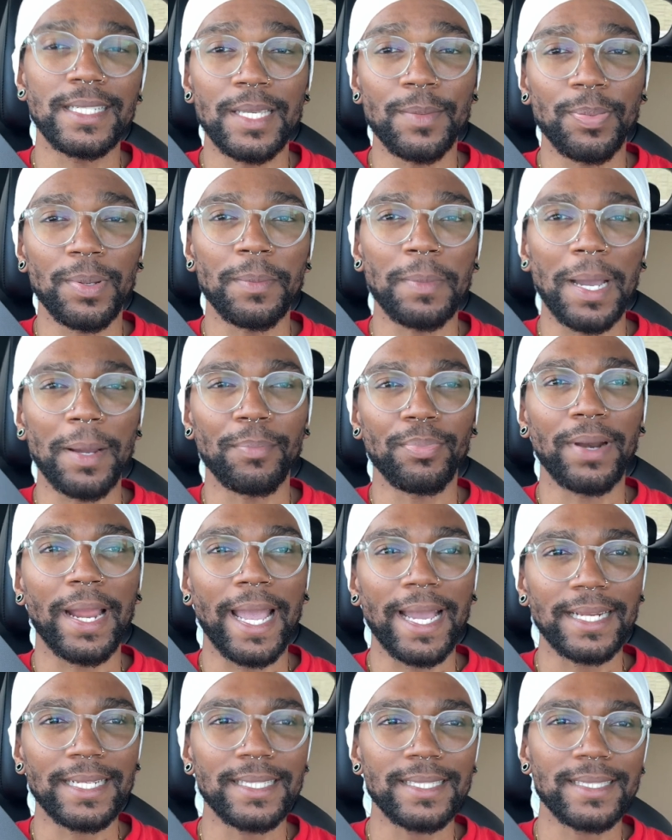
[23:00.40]
deepen my
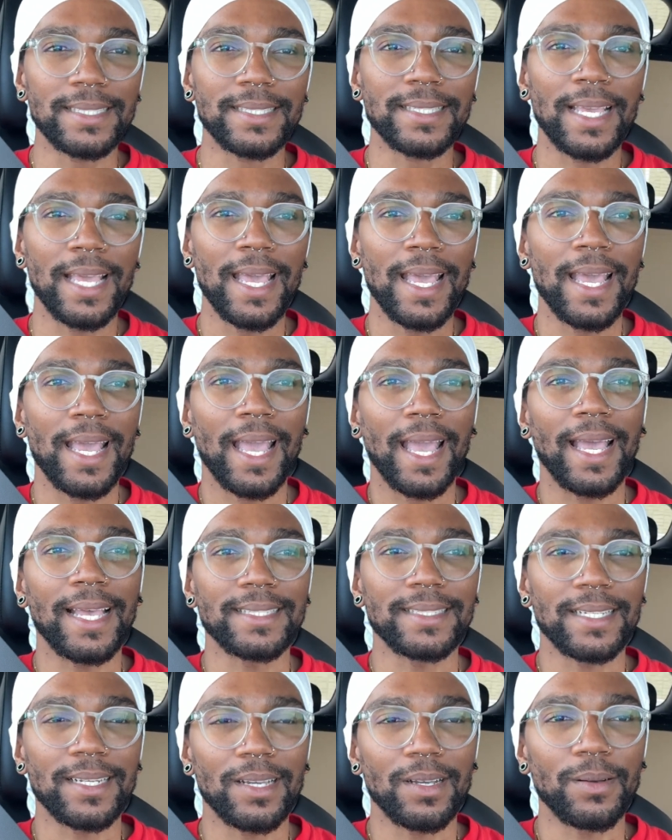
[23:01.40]
practice,
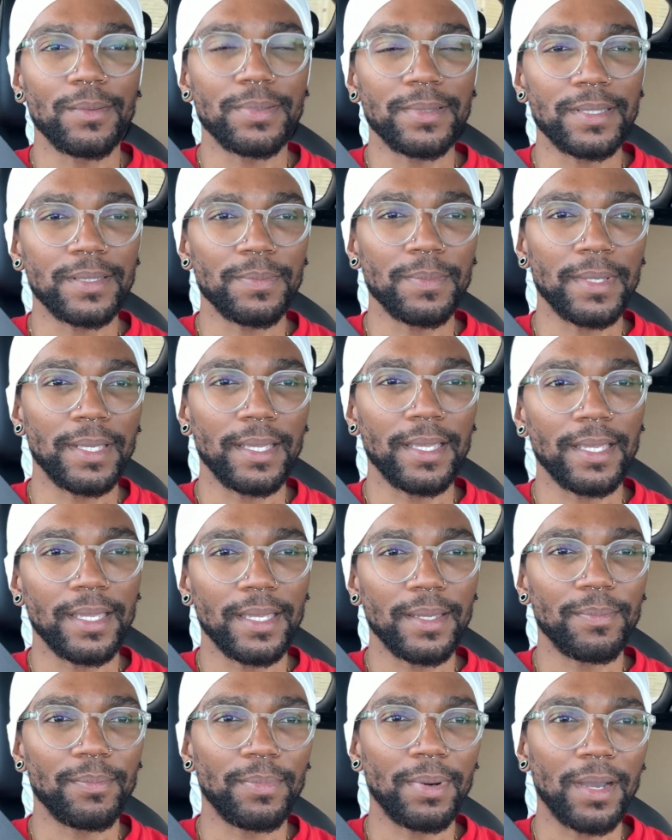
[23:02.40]
as it helps me